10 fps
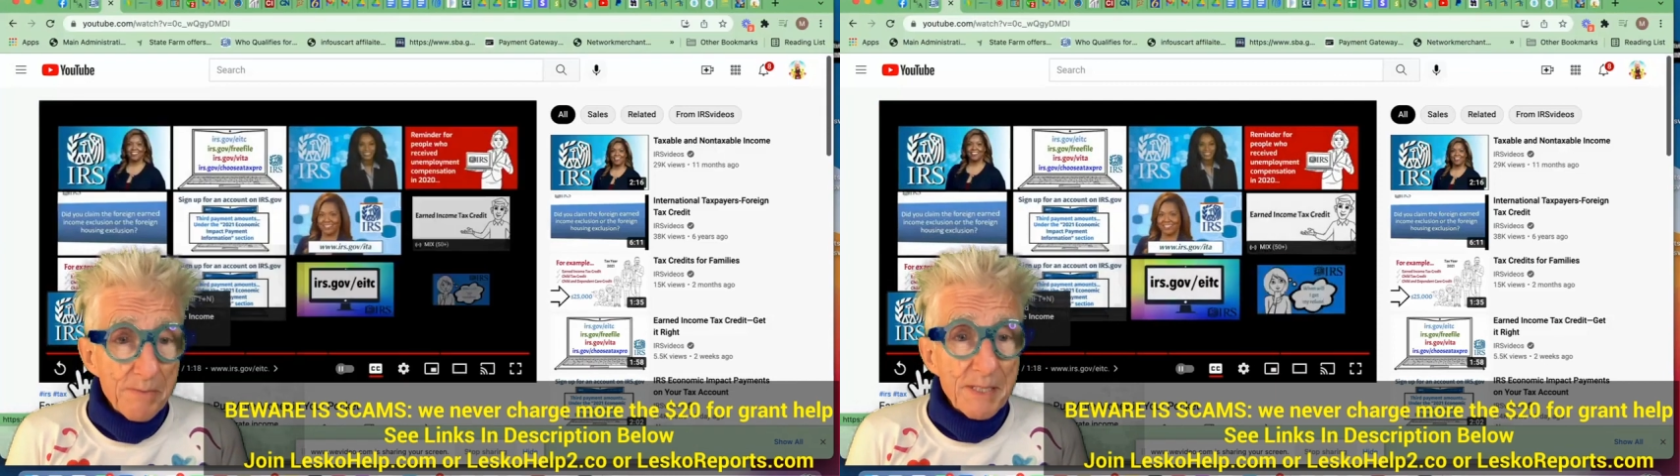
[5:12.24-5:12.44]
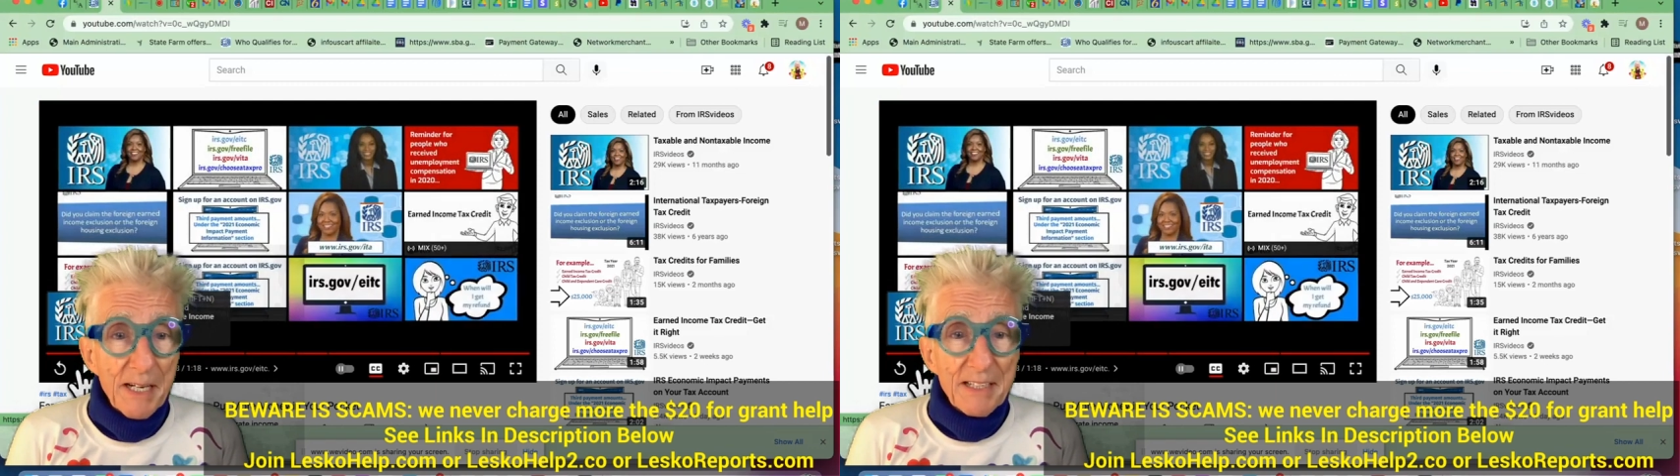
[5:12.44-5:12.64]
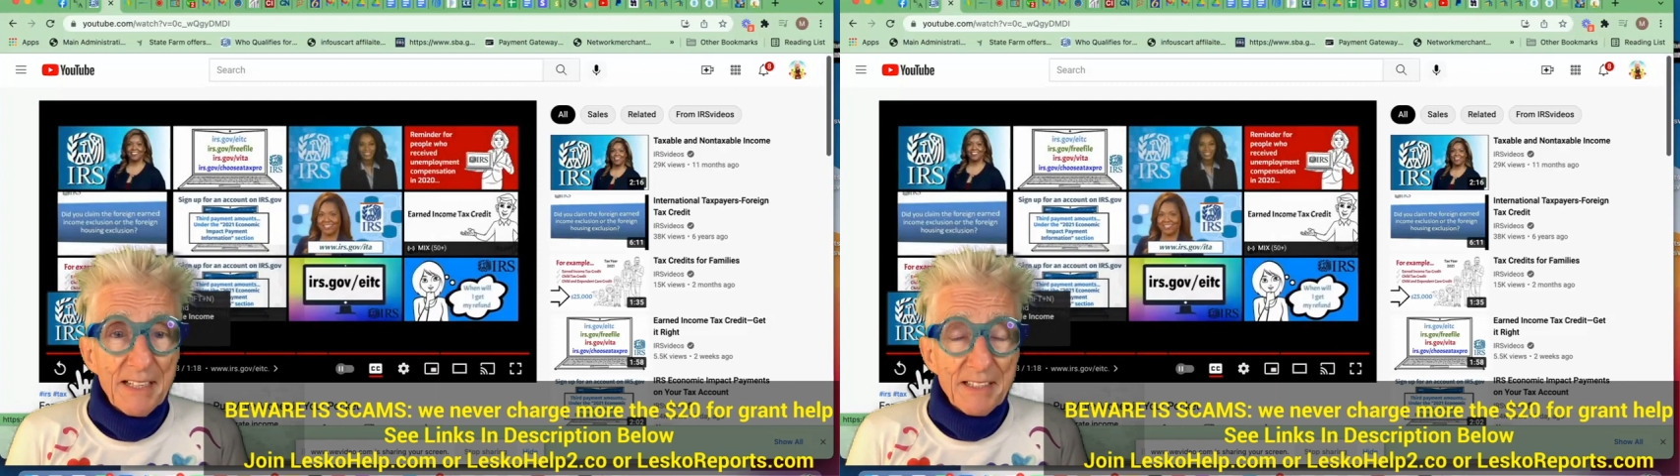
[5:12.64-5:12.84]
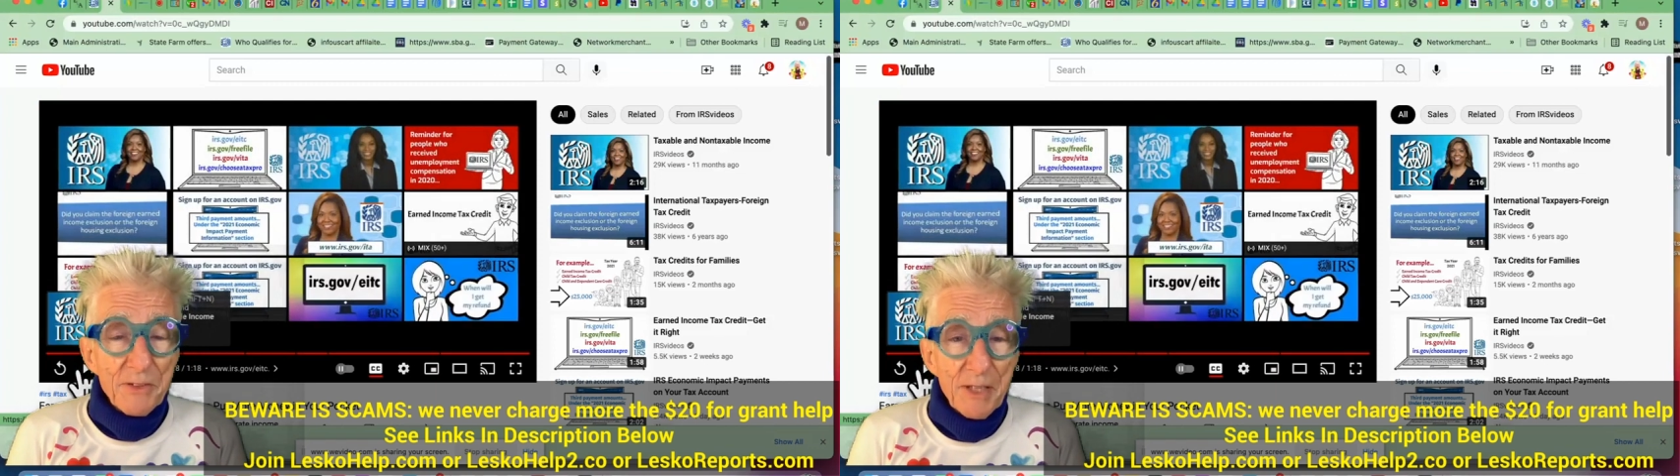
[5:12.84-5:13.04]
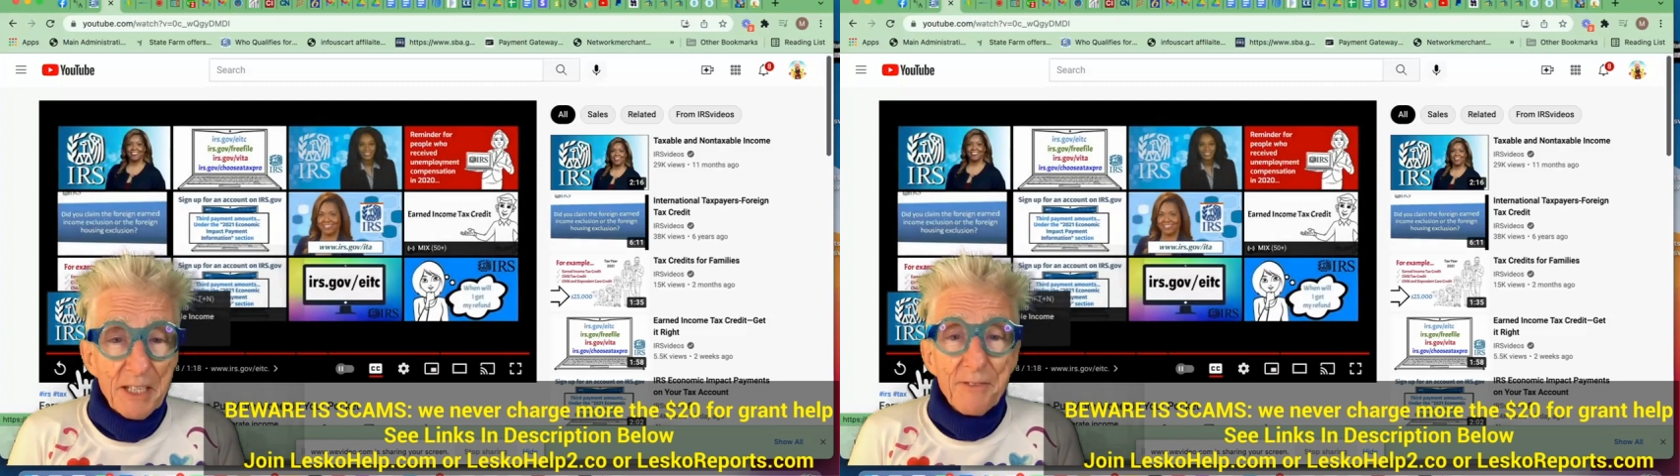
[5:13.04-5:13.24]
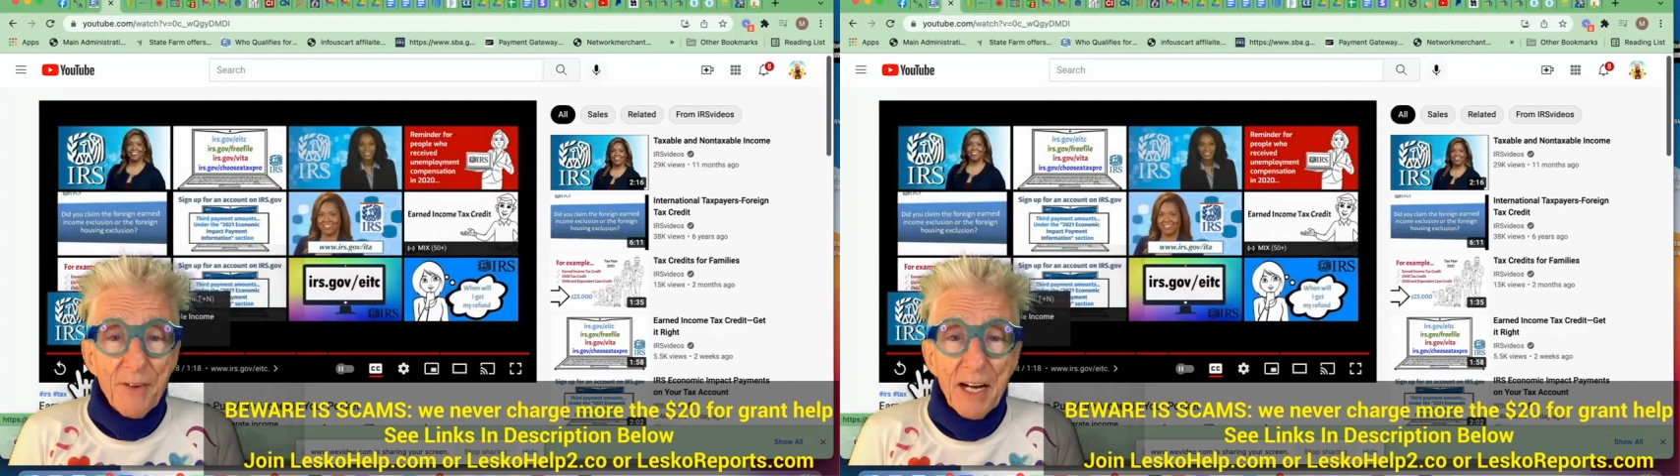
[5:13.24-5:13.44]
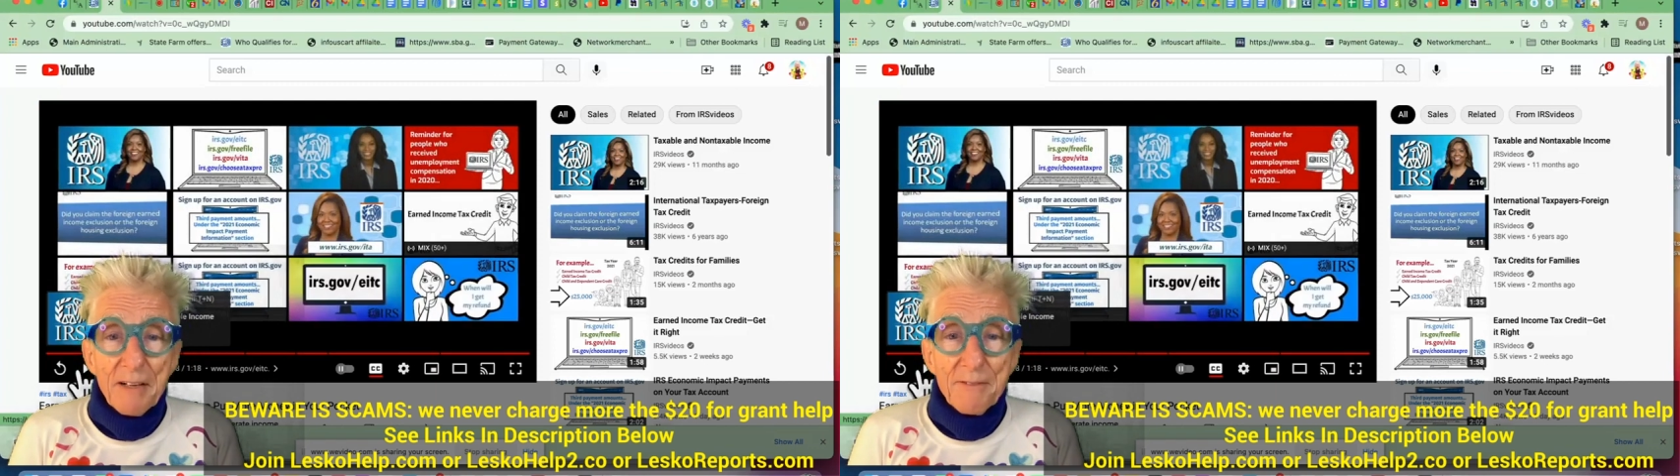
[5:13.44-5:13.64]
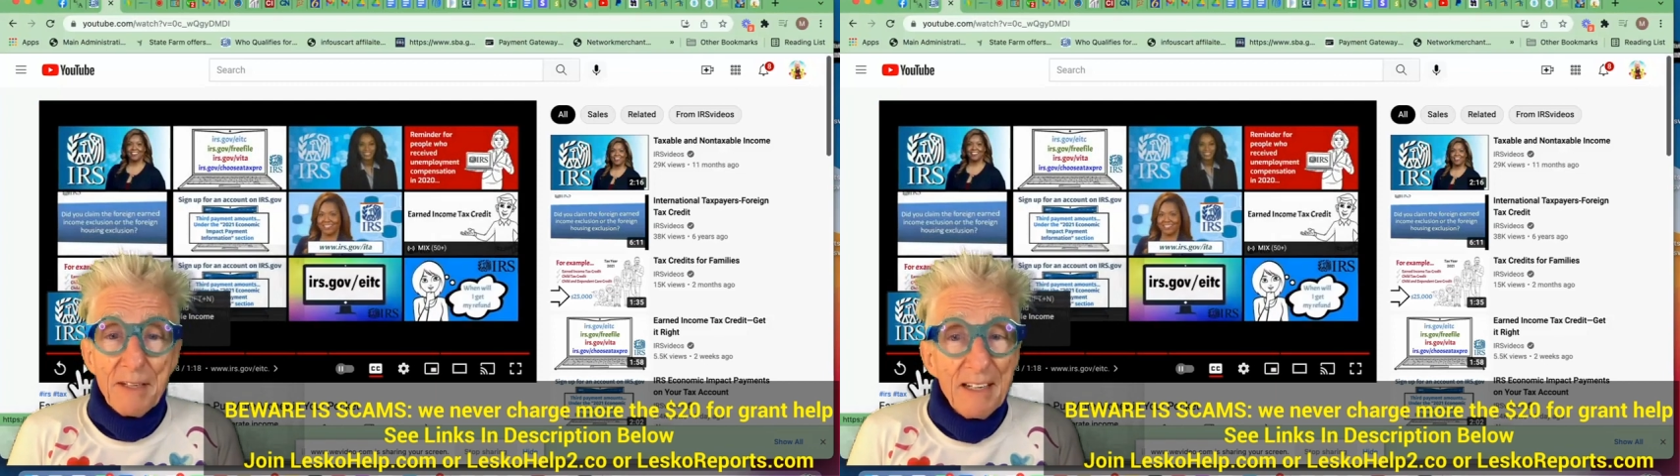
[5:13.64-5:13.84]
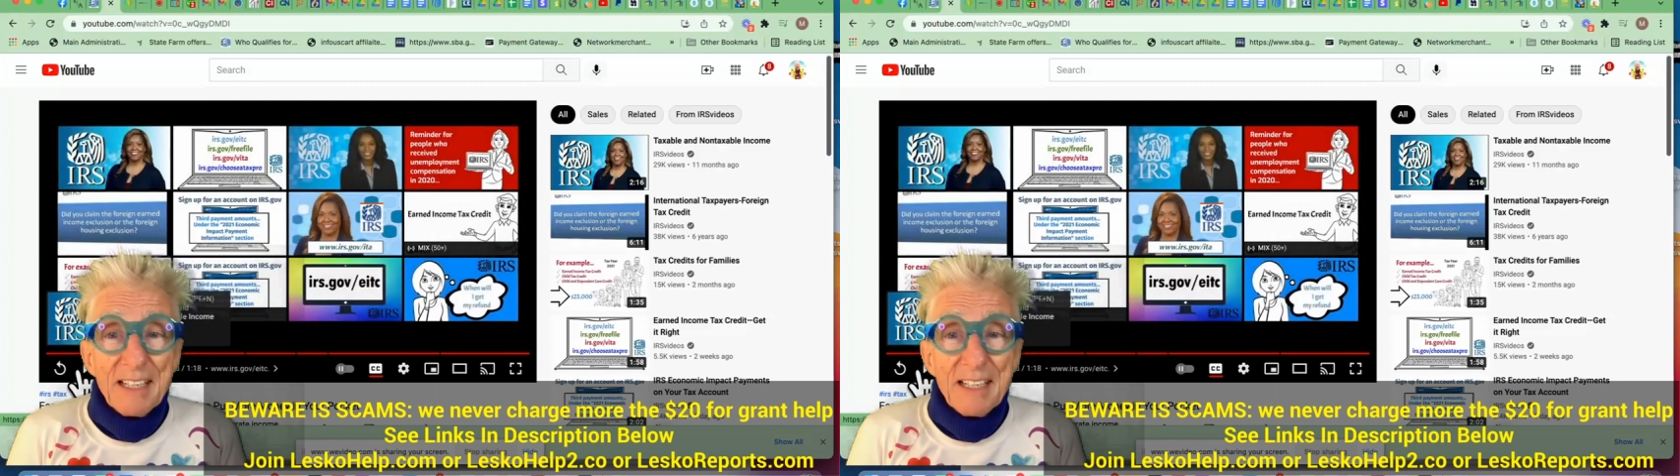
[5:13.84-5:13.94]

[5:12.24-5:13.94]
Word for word: website and do the e file.